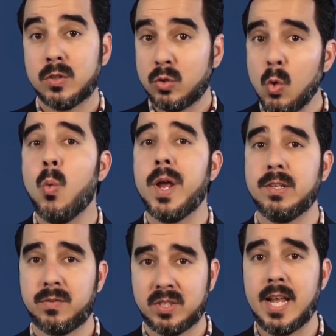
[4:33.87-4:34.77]
There's 2
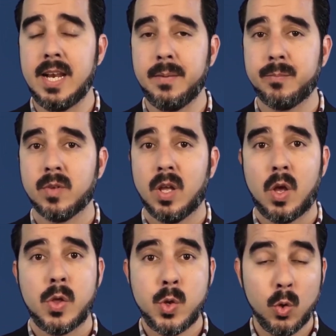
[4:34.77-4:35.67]
ways of scaling.
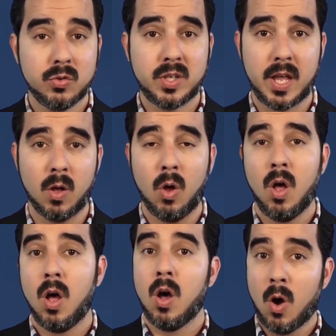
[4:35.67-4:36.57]
You
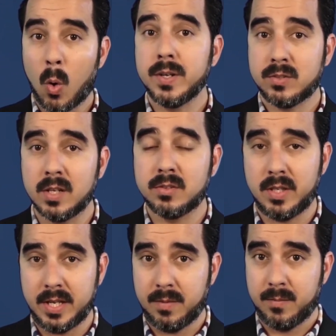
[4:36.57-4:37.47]
scale
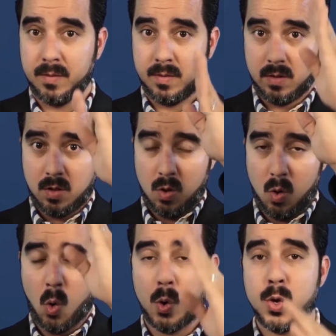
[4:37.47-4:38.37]
horizontally
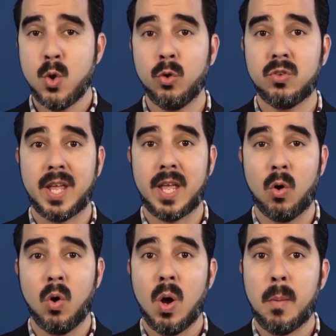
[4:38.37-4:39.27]
or you
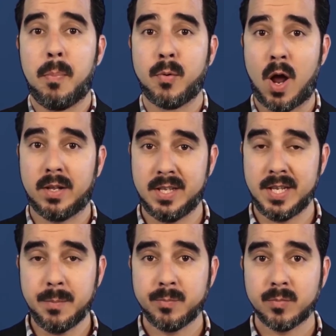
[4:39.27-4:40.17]
scale
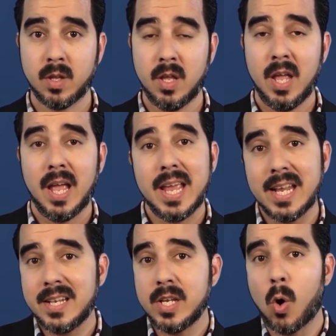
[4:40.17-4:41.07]
broadly.
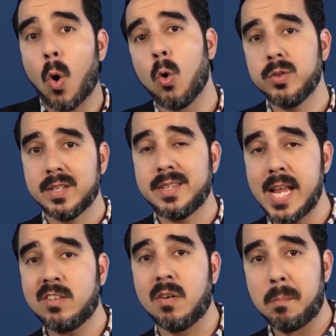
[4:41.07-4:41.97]
In the
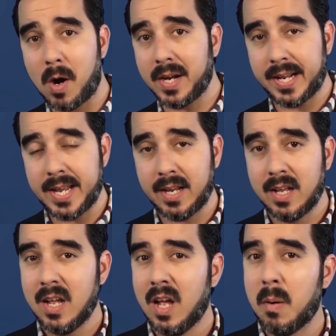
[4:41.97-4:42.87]
olden days of
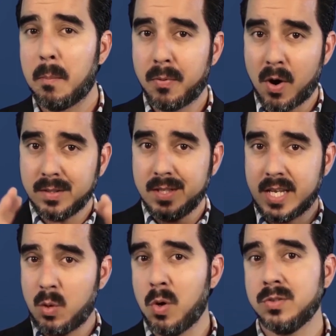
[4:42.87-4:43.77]
marketing,
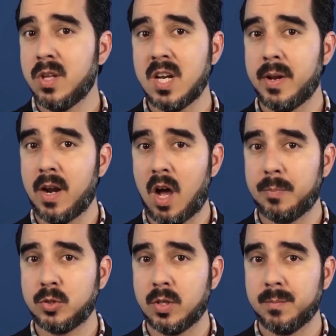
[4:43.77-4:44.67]
broadly was not even an
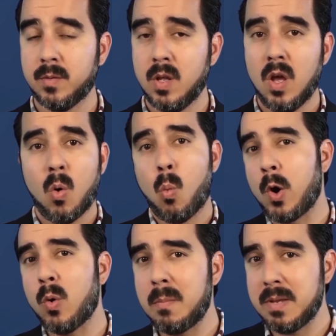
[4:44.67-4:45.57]
option.
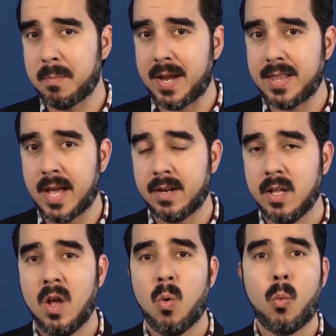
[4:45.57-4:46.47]
What do I mean by
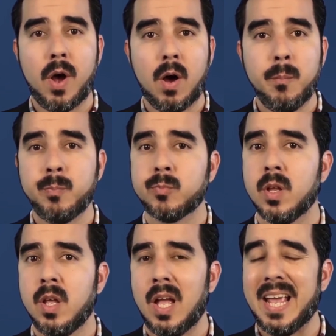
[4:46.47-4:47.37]
that?
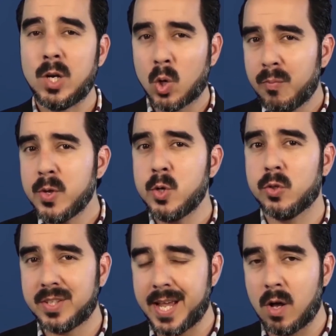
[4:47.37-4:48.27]
Well, in order for you
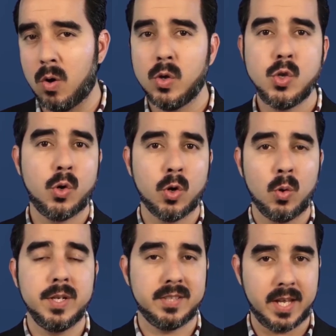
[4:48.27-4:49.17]
to scale, you
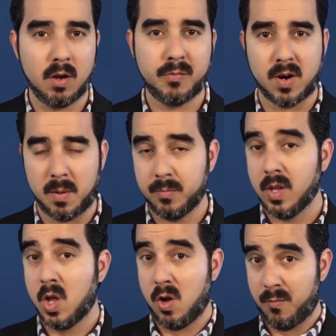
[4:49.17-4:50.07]
could only scale
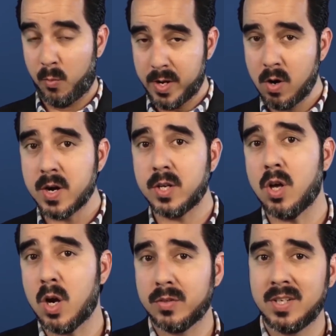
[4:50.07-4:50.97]
from
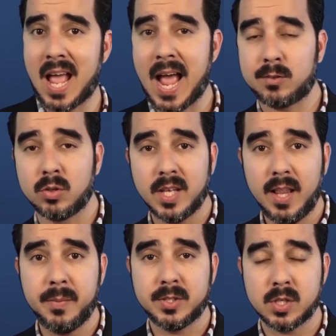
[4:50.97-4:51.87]
$300 in ads on
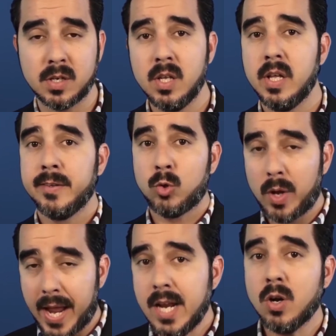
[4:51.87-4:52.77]
television
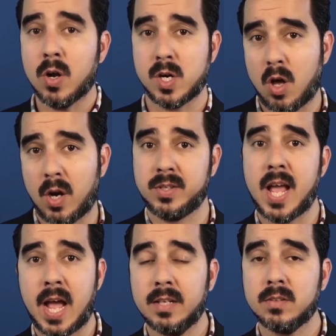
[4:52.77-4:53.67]
to
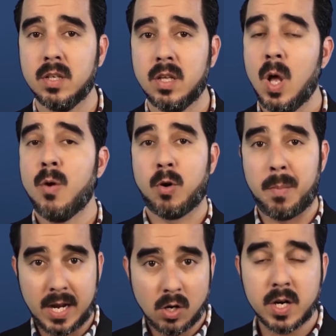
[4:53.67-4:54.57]
$800 in ads.
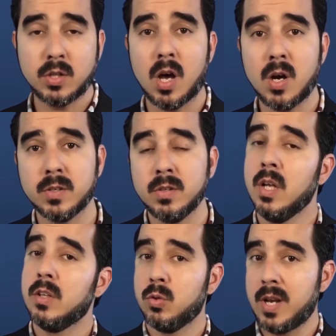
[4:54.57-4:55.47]
From
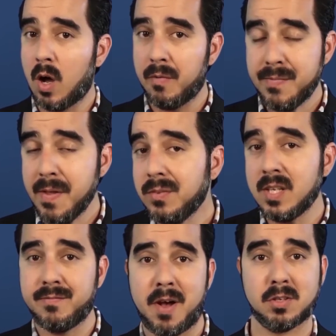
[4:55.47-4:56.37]
$800 to now
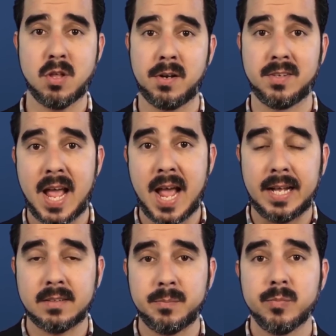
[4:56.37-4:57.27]
$15,000 in
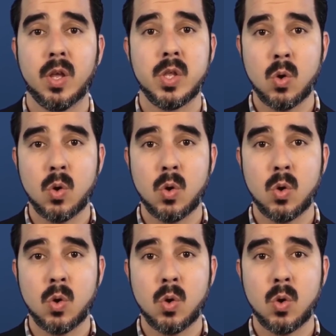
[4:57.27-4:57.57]
ads.